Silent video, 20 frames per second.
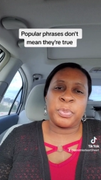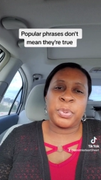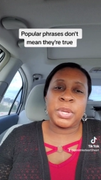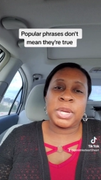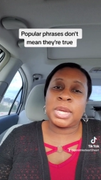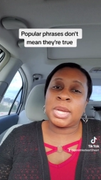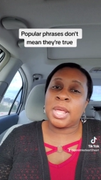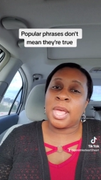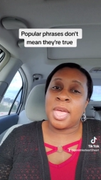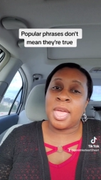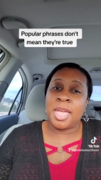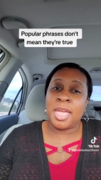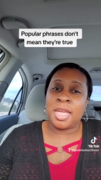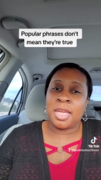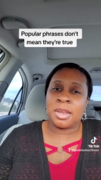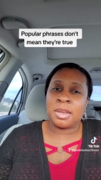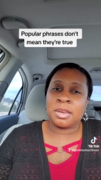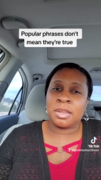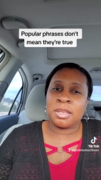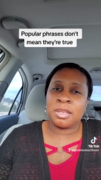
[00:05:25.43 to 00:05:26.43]
putting an
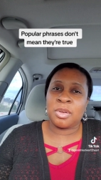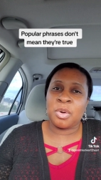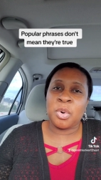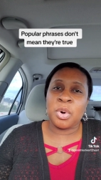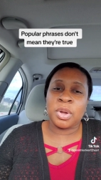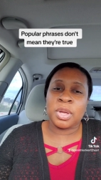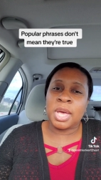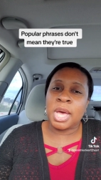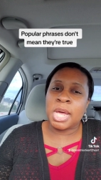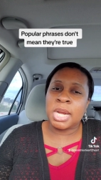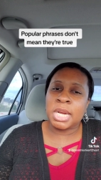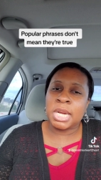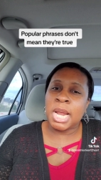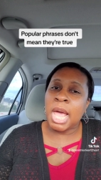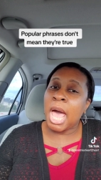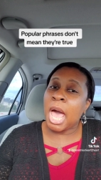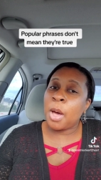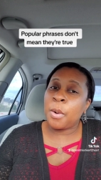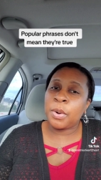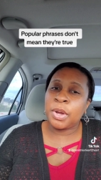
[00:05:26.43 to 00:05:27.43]
end or cutting
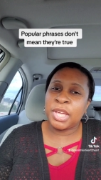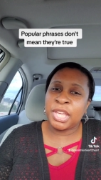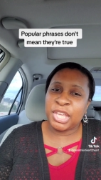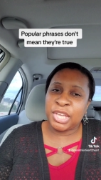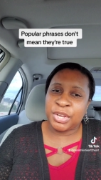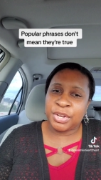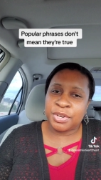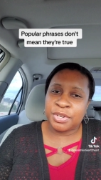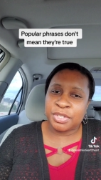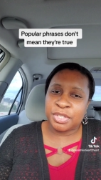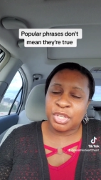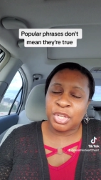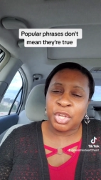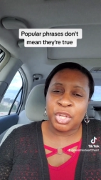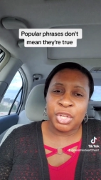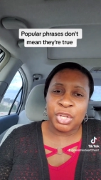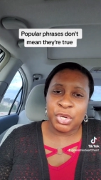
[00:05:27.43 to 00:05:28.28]
our years